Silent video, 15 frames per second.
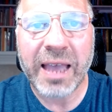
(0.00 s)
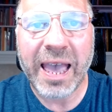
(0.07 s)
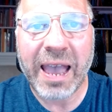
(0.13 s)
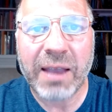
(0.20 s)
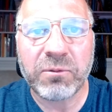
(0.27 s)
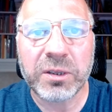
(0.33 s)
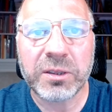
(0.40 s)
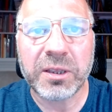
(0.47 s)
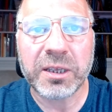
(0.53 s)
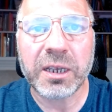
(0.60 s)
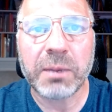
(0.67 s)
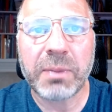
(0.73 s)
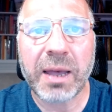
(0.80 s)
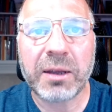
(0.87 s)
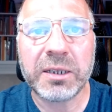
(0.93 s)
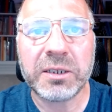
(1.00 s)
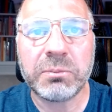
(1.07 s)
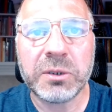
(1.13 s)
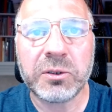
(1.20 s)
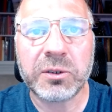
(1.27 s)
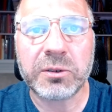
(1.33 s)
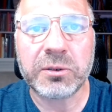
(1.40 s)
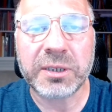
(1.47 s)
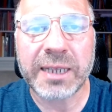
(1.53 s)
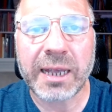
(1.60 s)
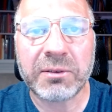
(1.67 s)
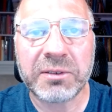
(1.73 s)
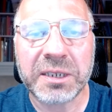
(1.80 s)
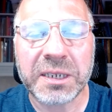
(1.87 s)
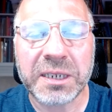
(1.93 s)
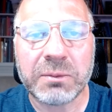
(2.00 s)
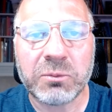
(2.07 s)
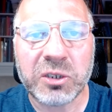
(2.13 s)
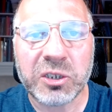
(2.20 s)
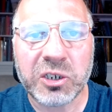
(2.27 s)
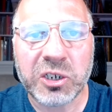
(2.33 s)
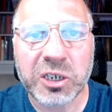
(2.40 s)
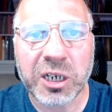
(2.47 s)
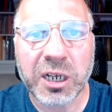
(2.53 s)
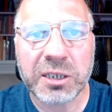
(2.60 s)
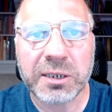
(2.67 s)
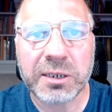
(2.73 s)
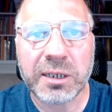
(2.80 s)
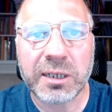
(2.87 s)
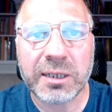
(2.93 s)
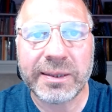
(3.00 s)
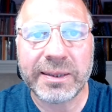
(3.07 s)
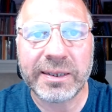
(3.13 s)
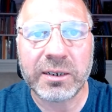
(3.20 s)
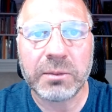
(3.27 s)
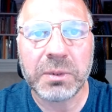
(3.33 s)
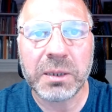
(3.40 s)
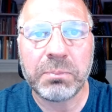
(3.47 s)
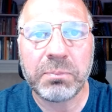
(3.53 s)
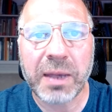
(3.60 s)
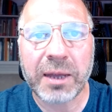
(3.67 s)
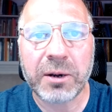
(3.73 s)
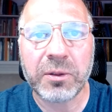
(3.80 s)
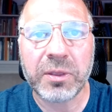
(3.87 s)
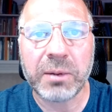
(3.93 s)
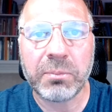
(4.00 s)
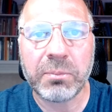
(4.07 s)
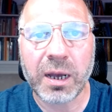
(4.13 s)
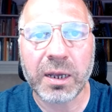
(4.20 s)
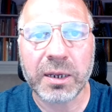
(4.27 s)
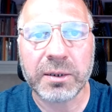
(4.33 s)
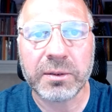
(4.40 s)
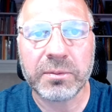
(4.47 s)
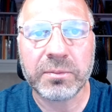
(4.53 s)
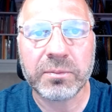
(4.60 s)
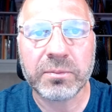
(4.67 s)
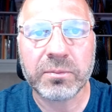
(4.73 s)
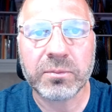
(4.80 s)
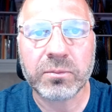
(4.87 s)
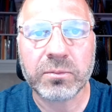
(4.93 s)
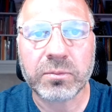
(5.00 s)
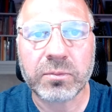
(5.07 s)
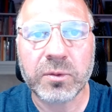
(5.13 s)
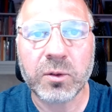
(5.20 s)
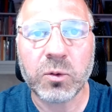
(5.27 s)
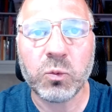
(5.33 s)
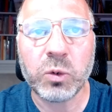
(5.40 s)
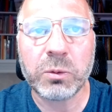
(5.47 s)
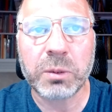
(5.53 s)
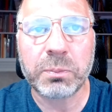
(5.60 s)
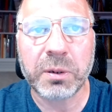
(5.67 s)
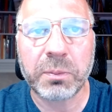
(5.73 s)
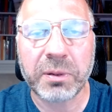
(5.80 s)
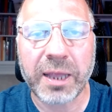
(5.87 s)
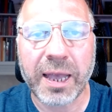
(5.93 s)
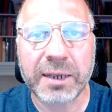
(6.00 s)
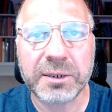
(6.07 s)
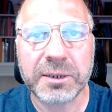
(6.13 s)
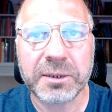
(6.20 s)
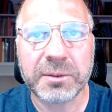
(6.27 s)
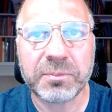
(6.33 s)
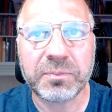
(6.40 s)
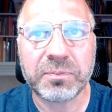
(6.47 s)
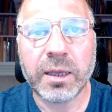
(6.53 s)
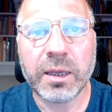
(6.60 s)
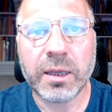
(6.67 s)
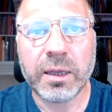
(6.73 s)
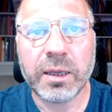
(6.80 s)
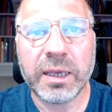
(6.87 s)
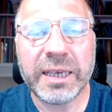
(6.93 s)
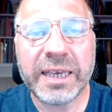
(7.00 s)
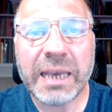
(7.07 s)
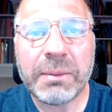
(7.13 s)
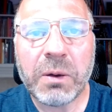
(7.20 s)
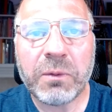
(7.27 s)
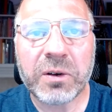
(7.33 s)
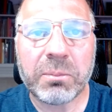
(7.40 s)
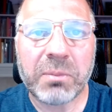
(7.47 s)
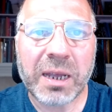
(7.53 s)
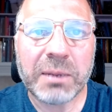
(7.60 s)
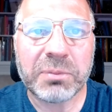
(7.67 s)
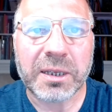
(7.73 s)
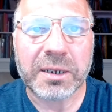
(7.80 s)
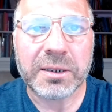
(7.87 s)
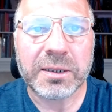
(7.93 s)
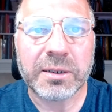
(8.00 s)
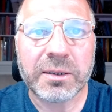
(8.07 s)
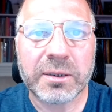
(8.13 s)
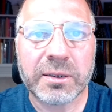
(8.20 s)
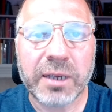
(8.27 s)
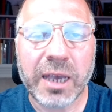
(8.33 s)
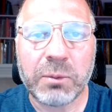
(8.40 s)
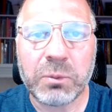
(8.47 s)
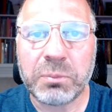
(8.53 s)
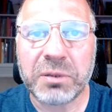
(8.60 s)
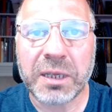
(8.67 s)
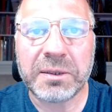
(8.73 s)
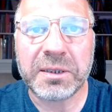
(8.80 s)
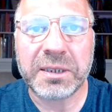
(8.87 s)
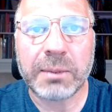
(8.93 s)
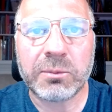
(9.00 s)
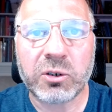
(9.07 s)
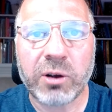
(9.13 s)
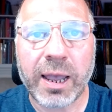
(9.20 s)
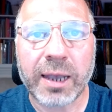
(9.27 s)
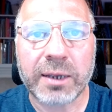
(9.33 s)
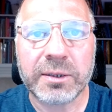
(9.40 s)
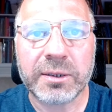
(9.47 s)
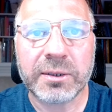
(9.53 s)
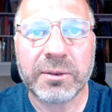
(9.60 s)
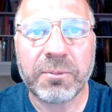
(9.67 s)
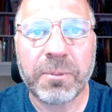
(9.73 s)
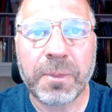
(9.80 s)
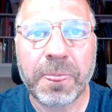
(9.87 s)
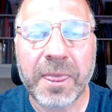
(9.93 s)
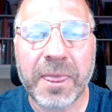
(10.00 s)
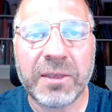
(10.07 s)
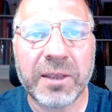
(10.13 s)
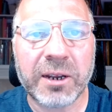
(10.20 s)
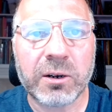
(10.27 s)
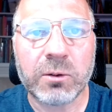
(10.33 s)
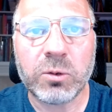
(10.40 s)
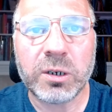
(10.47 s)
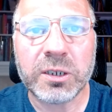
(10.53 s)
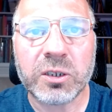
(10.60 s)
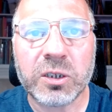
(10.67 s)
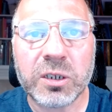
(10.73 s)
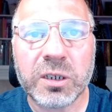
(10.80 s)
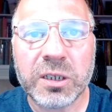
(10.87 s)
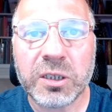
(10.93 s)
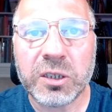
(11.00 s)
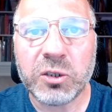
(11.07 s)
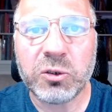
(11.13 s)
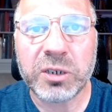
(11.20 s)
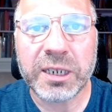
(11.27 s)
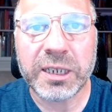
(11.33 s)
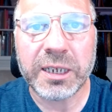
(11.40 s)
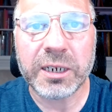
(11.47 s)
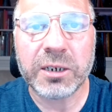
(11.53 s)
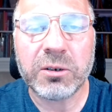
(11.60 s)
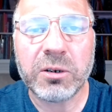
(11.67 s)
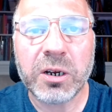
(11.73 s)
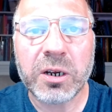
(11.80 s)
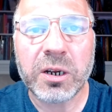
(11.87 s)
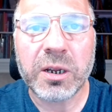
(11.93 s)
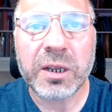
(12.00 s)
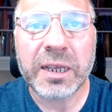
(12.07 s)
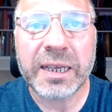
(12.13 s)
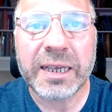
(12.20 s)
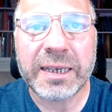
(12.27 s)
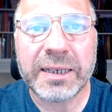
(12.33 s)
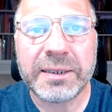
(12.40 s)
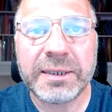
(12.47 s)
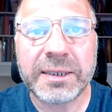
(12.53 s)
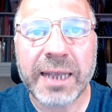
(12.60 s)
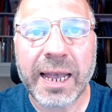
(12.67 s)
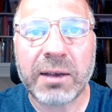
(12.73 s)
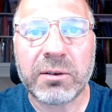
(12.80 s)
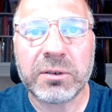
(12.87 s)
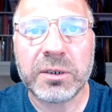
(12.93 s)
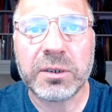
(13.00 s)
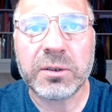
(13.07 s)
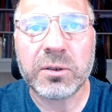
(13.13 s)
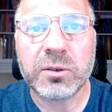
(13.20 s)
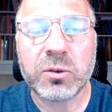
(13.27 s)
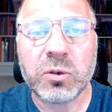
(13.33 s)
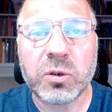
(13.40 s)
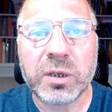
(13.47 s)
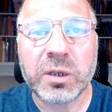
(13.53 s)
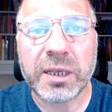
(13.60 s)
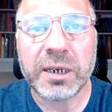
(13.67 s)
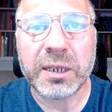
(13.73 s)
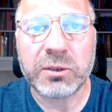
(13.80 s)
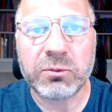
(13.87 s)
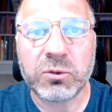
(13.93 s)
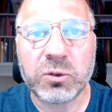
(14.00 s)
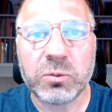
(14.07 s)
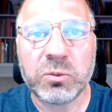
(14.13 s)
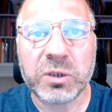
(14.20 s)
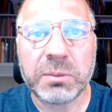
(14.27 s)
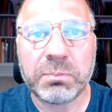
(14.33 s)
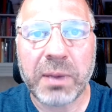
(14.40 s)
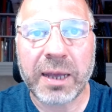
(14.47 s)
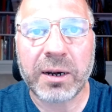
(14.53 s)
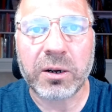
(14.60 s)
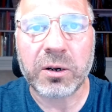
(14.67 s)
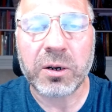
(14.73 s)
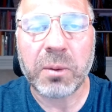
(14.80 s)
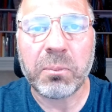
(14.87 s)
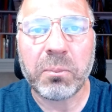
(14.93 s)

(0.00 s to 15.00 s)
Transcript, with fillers: Everything about his musical sound system was just a little bit better than mine. We were perplexed. He came over to my place and we played the same tracks. And there it was. You could hear his sound in his room was better.